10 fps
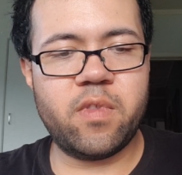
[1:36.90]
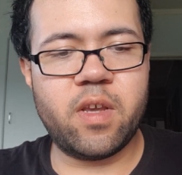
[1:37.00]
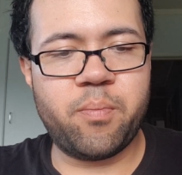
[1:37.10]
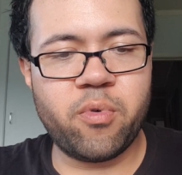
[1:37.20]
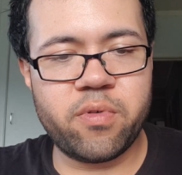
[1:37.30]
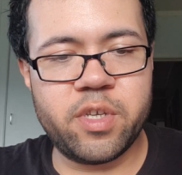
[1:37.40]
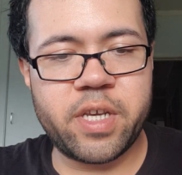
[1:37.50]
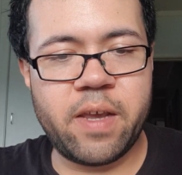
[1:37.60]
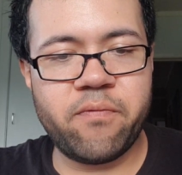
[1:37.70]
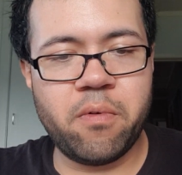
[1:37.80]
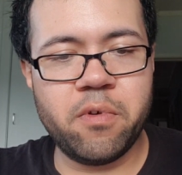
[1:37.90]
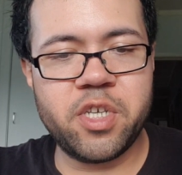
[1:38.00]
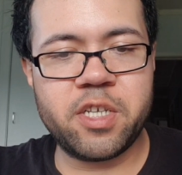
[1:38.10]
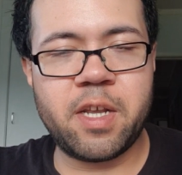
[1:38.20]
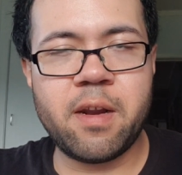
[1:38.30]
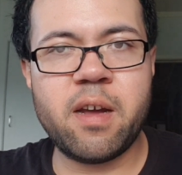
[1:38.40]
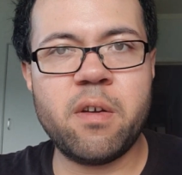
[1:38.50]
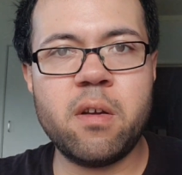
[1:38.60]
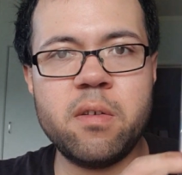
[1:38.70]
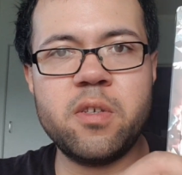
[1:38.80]
I bought this game for
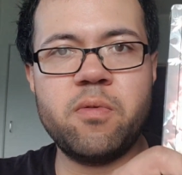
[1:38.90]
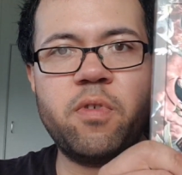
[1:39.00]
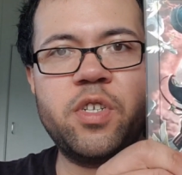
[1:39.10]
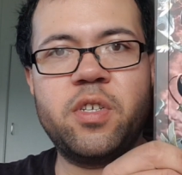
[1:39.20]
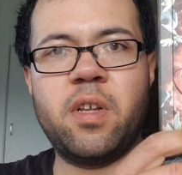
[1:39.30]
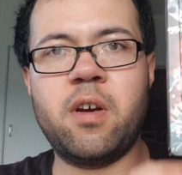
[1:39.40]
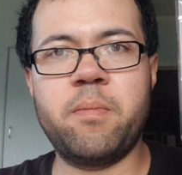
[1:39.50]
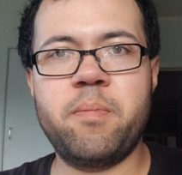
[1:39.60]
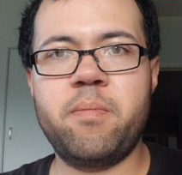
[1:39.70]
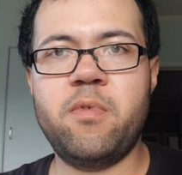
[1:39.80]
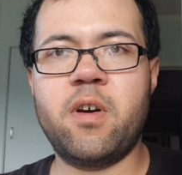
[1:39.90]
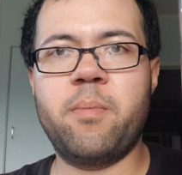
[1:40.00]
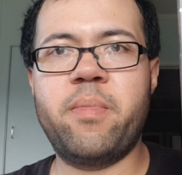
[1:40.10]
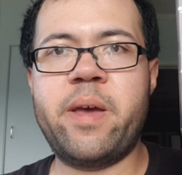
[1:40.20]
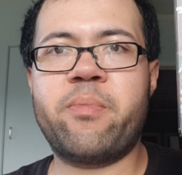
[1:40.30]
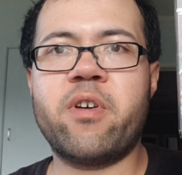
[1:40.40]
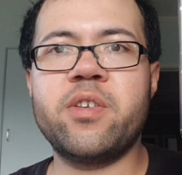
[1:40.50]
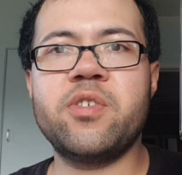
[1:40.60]
$69, which is not a bad price.